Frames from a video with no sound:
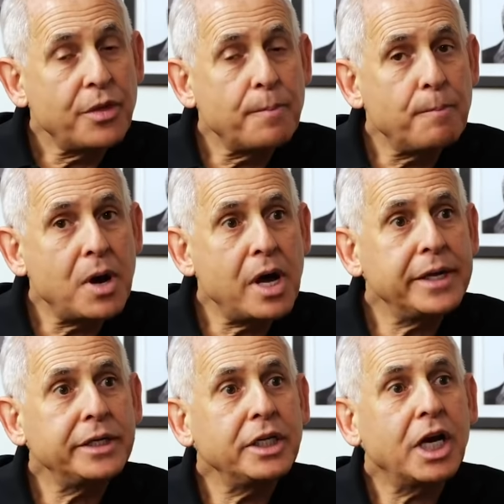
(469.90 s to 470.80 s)
the
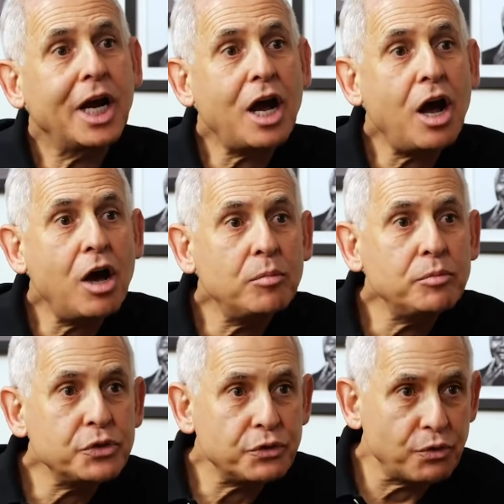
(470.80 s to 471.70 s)
mind
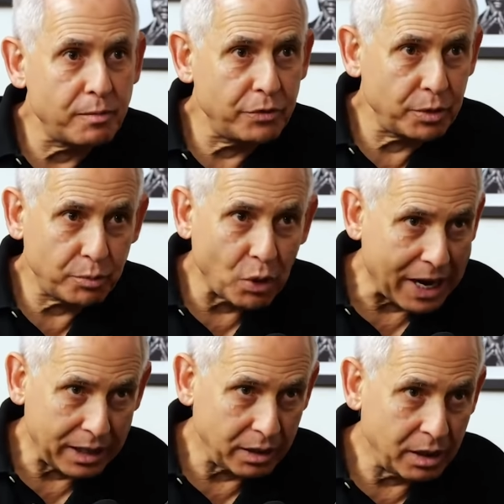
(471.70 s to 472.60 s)
comes from the
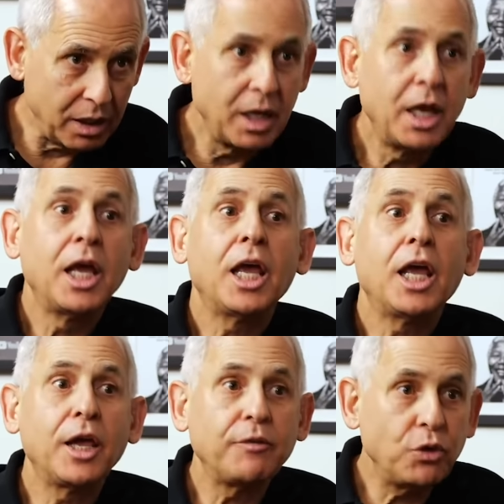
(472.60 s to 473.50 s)
brain
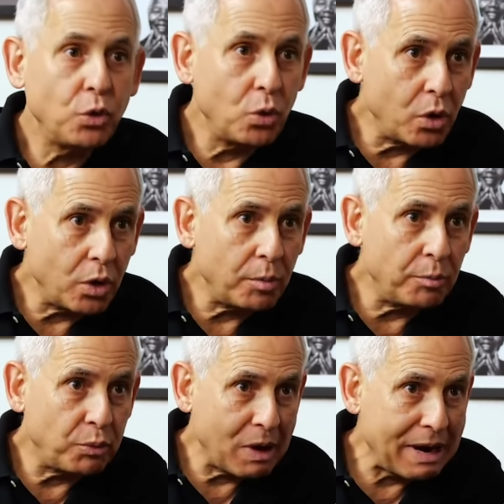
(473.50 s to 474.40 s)
if your
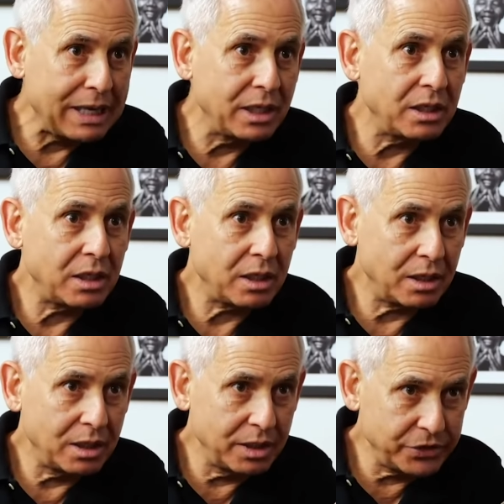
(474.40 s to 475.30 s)
brain
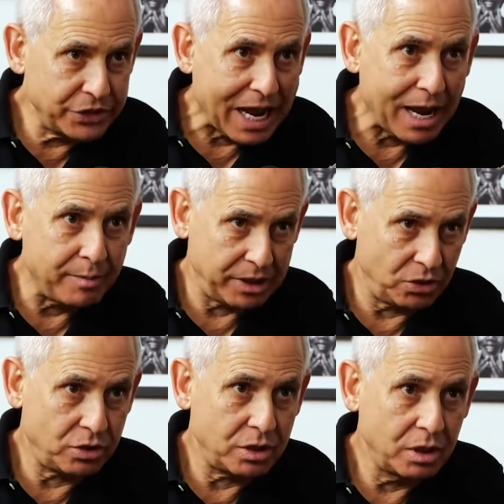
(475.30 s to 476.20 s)
is
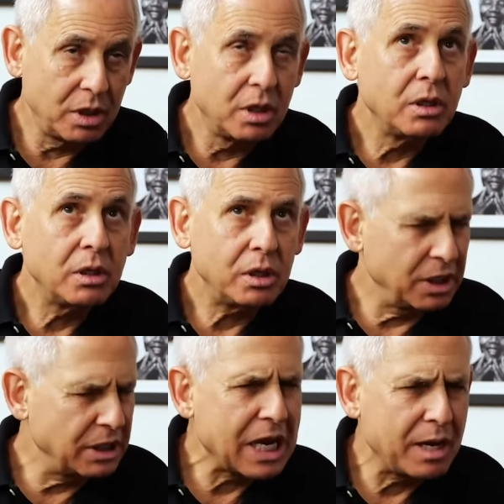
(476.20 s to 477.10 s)
damaged
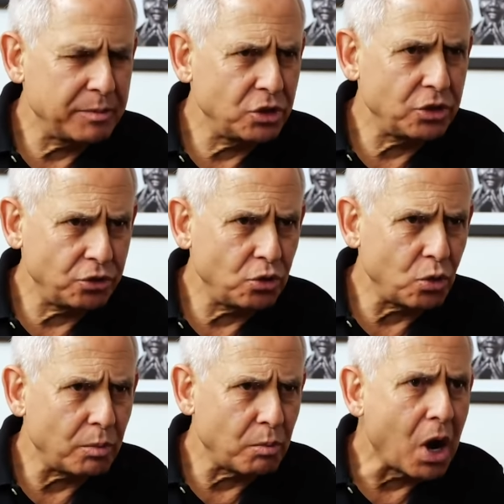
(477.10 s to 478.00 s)
it damages
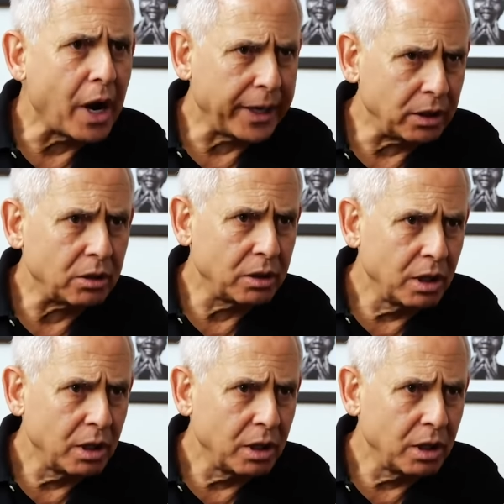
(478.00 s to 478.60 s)
your mind